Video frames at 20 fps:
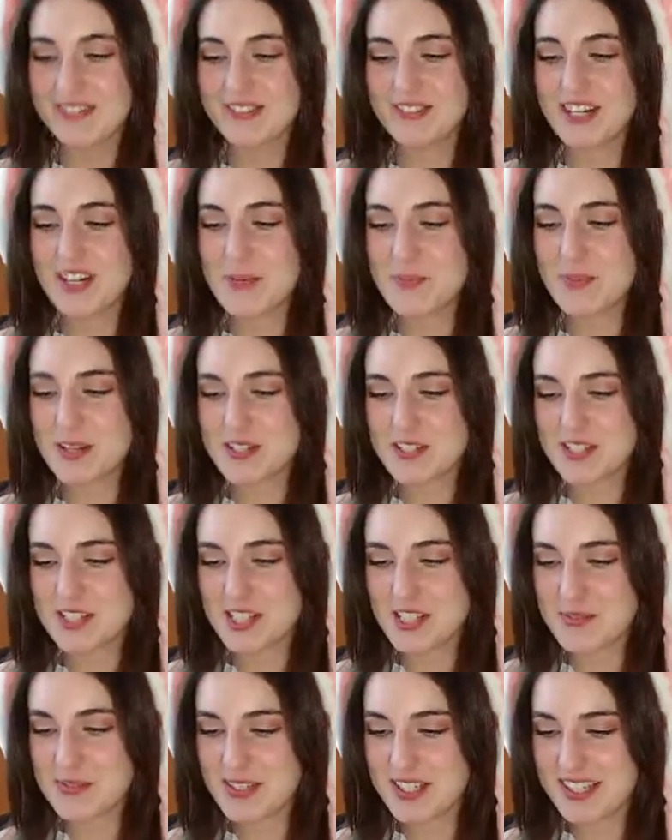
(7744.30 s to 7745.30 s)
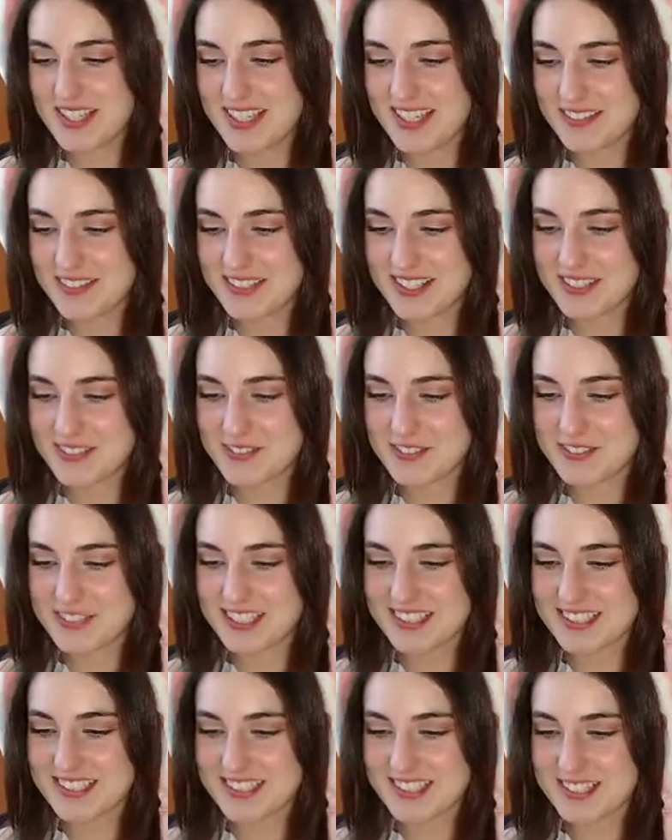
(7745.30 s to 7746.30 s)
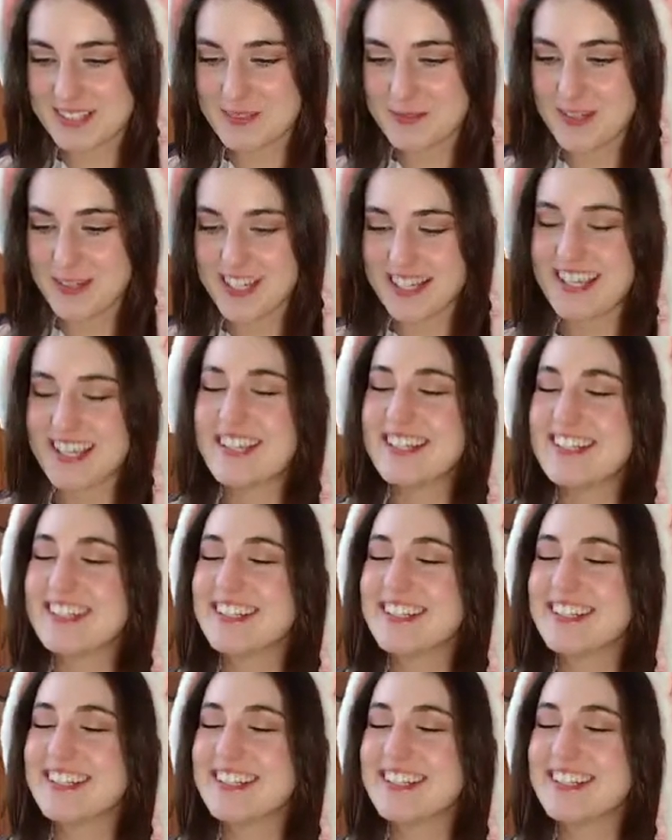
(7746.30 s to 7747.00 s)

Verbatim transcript: Fire Punch anime airing in France next week.